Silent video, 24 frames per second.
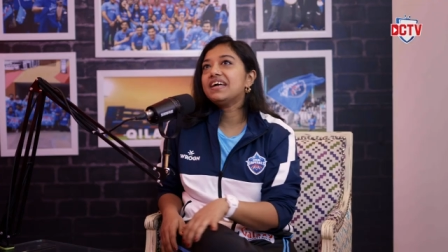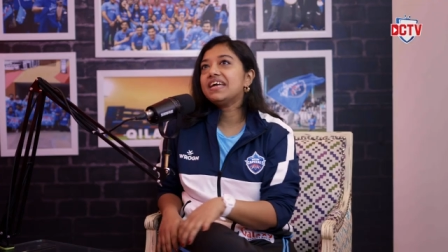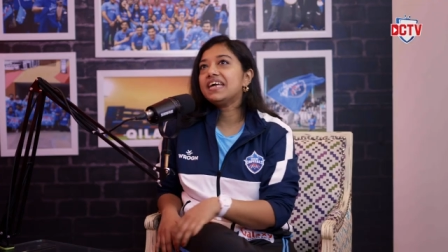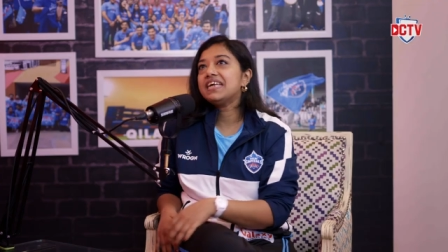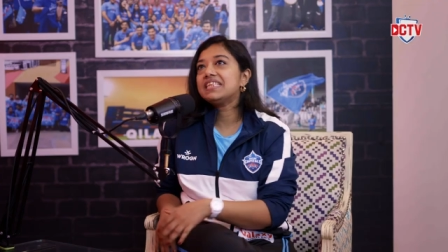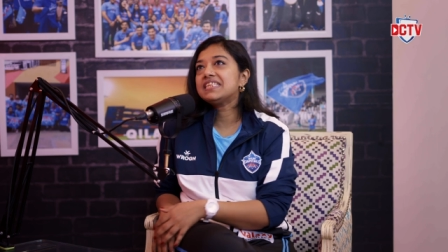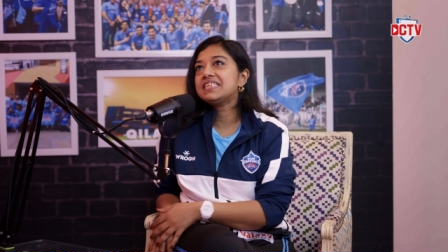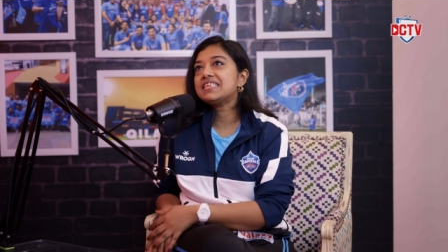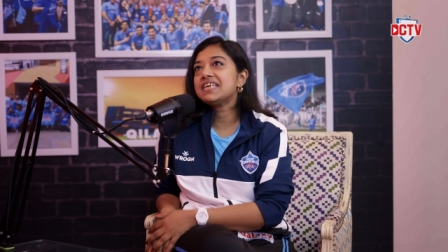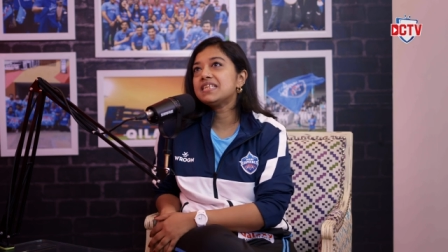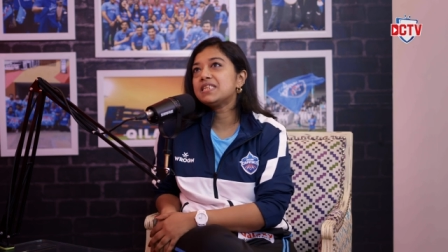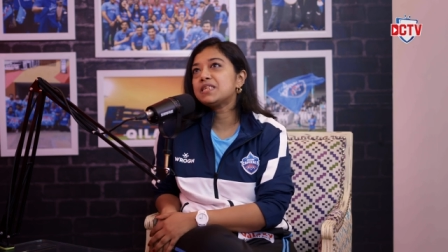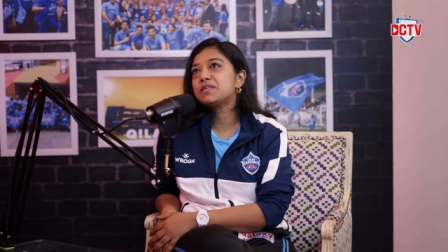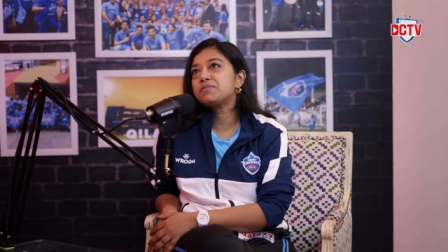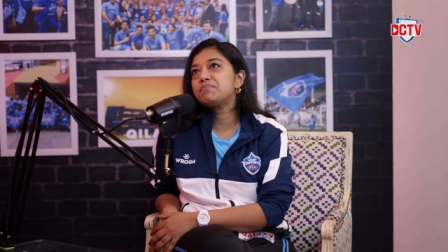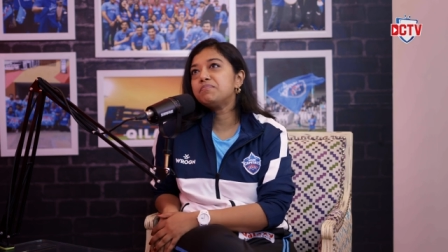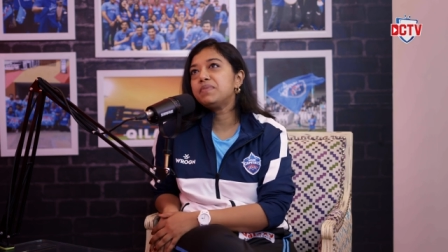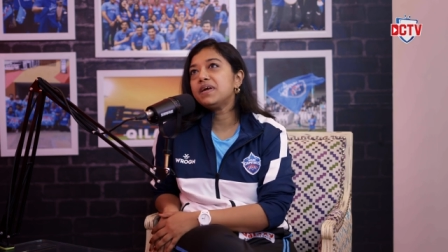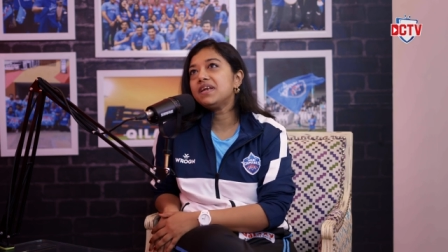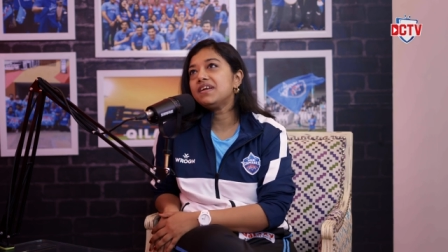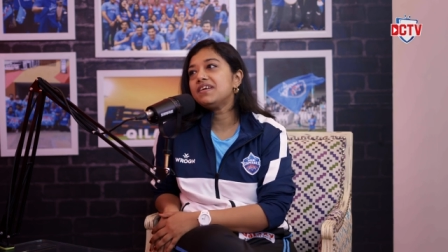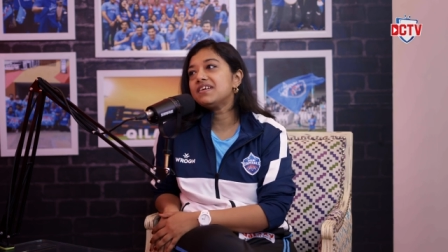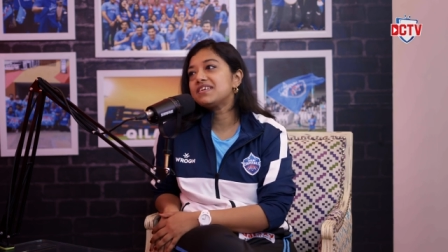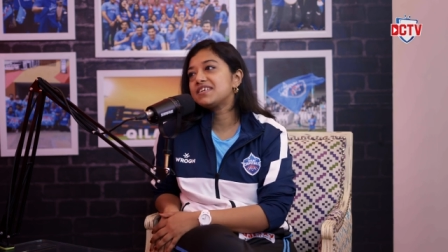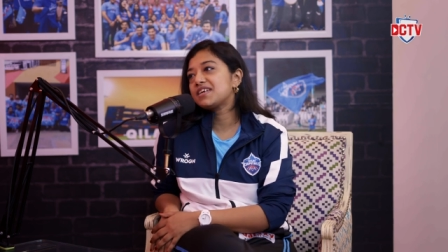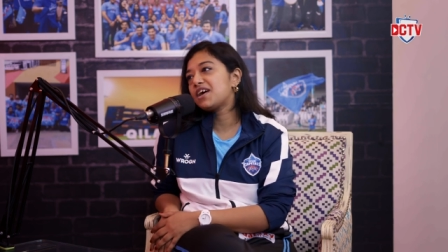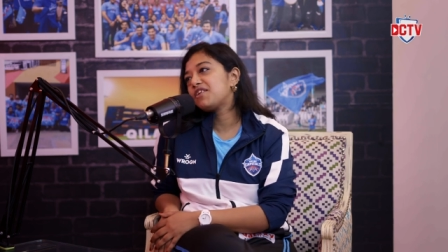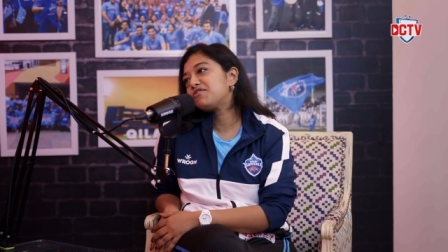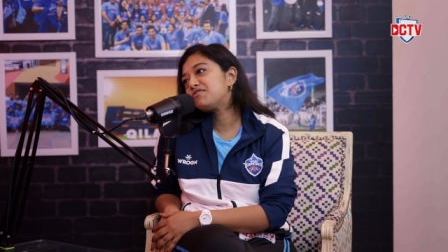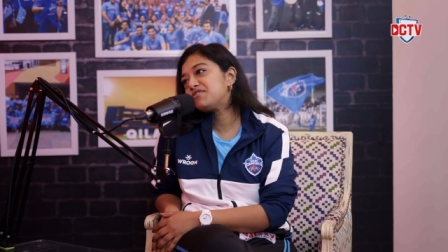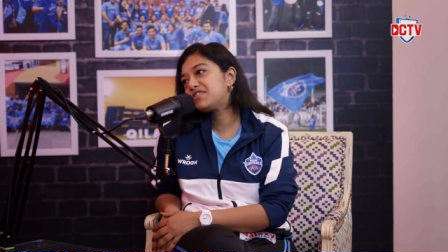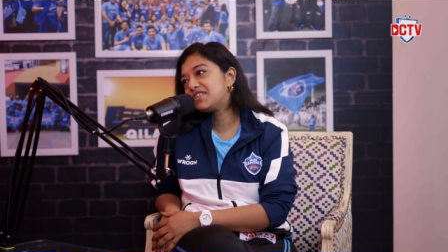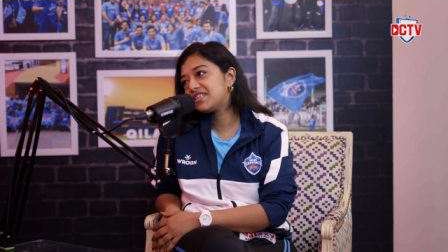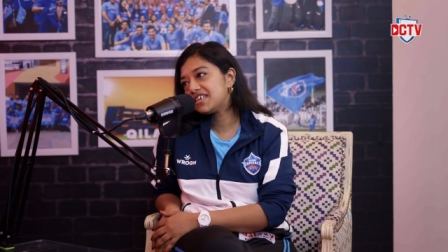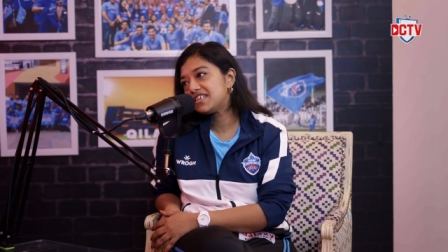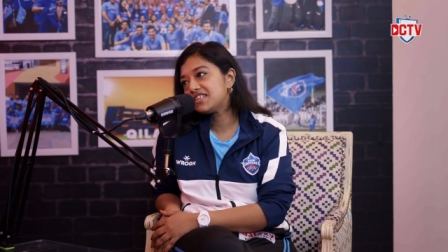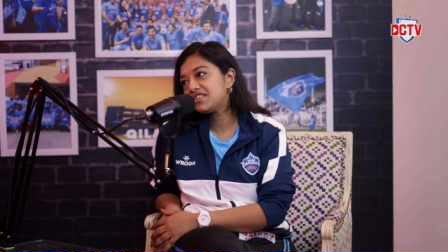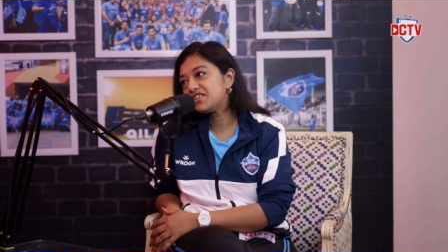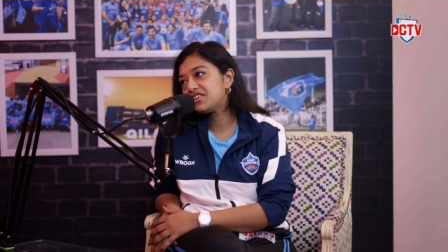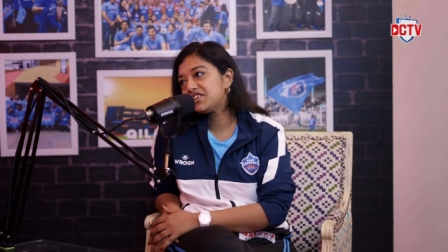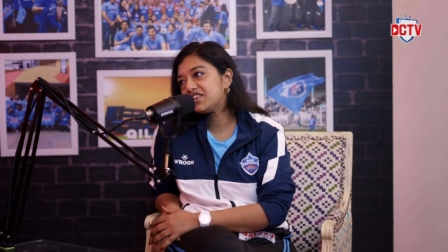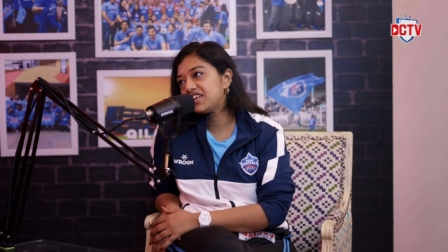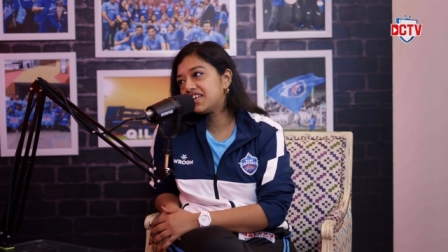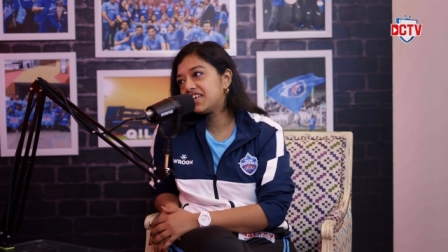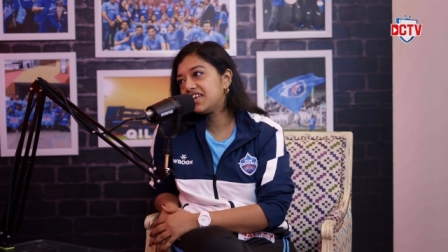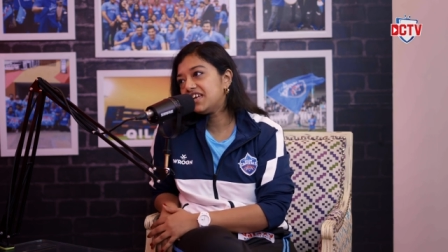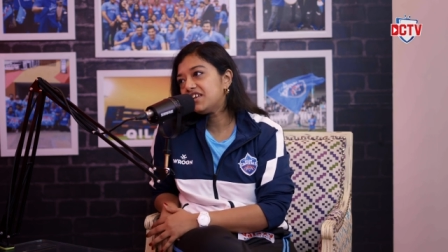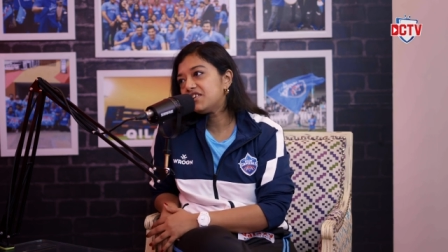It's it's been a tough season,
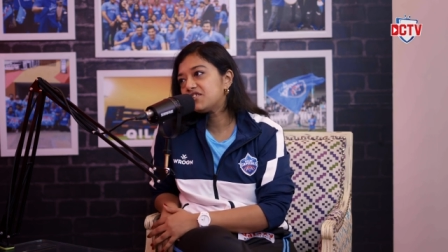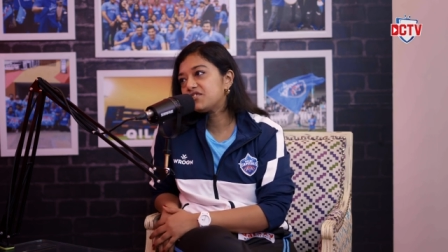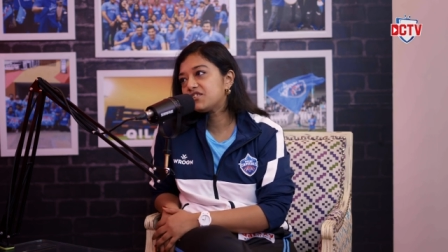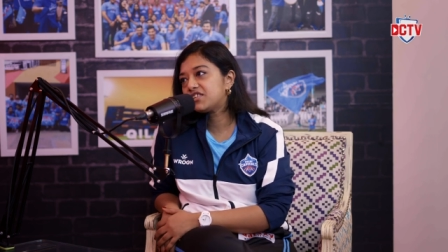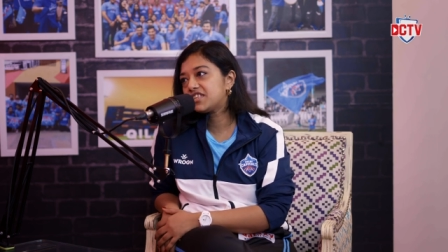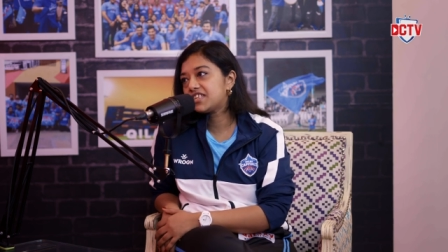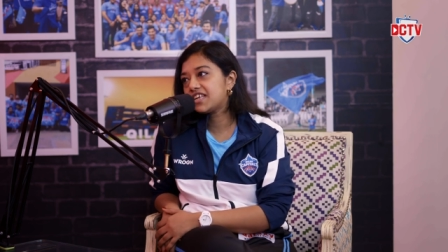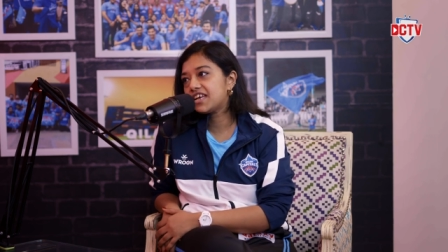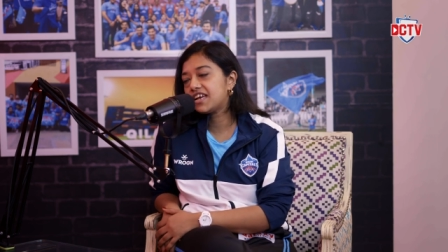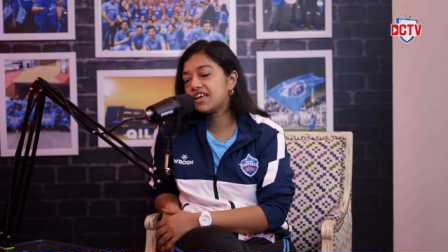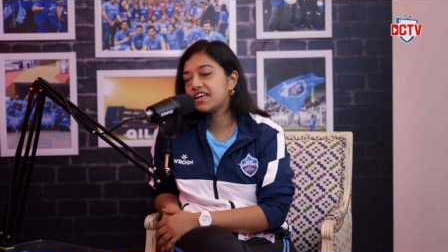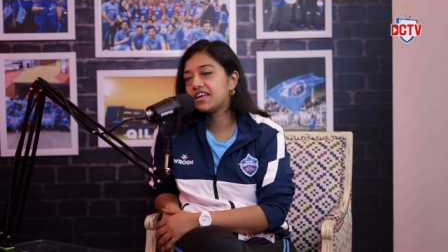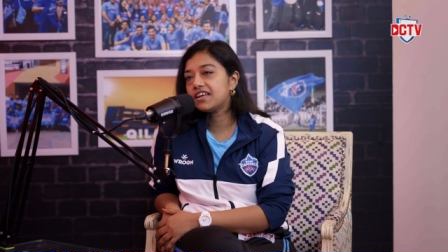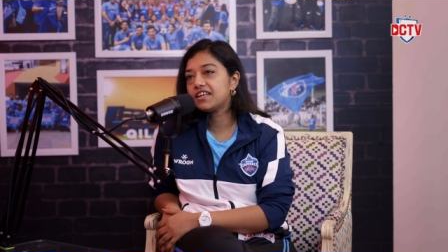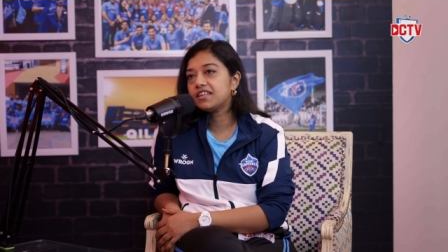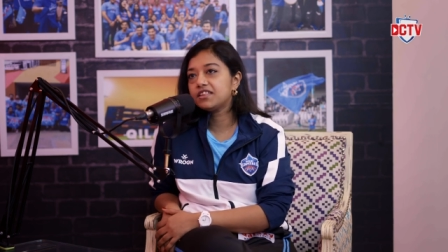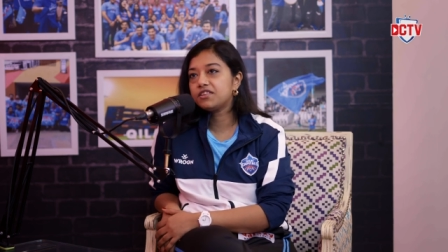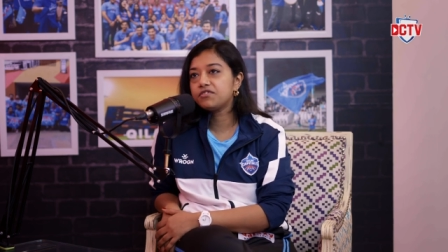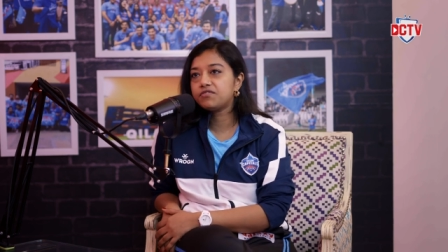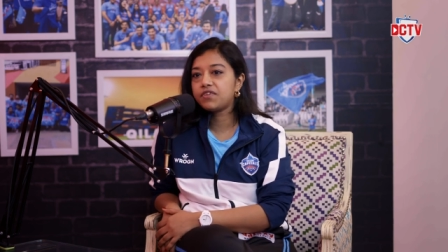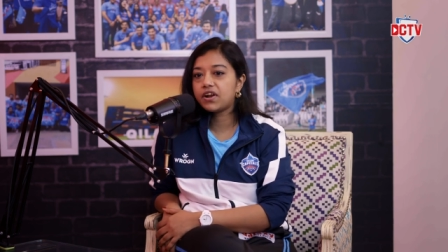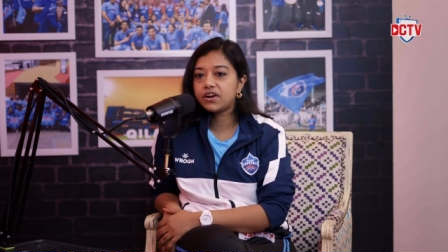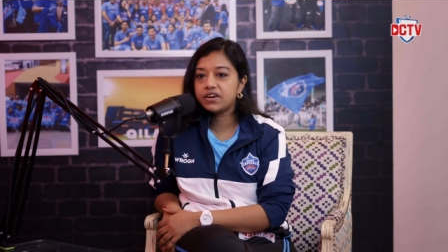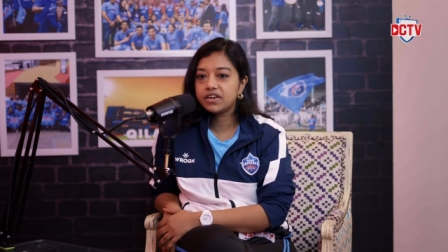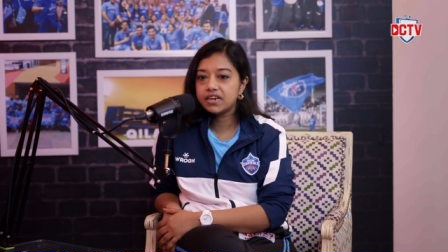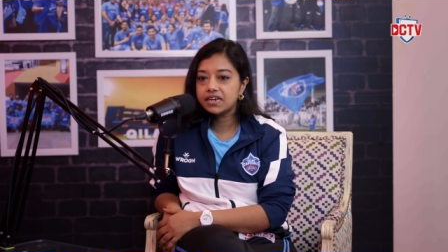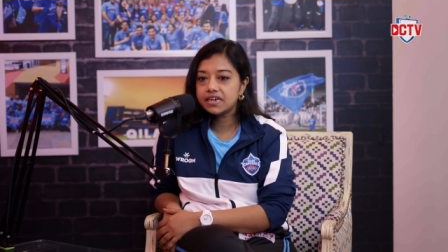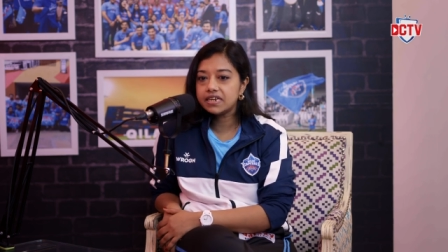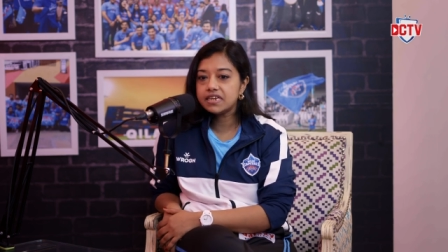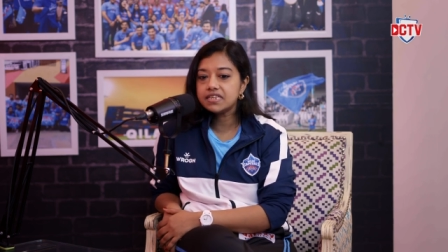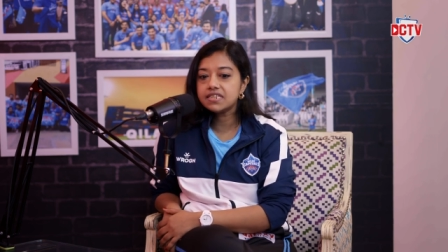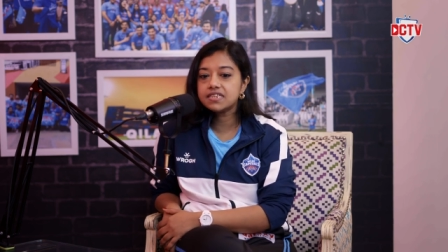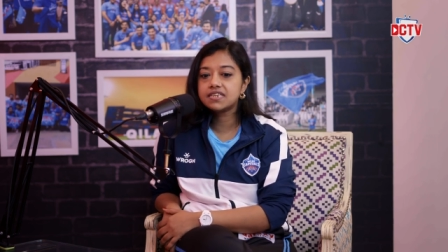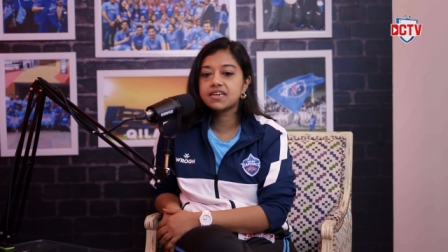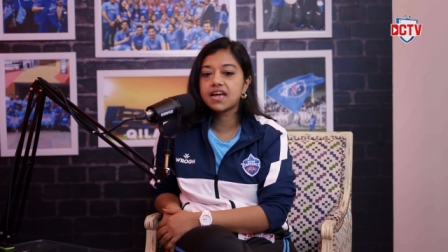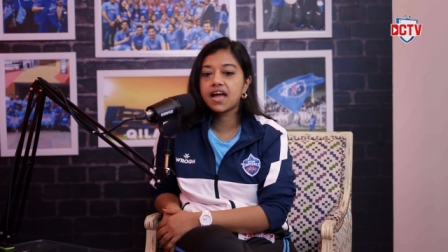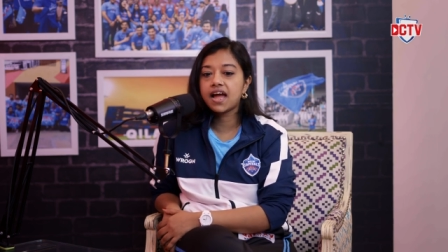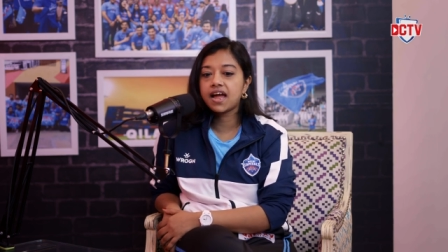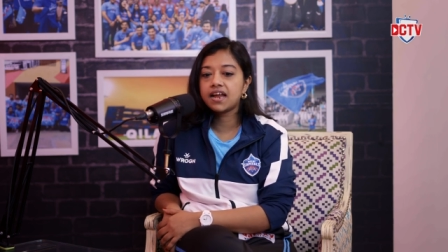Ricky, to say the very least,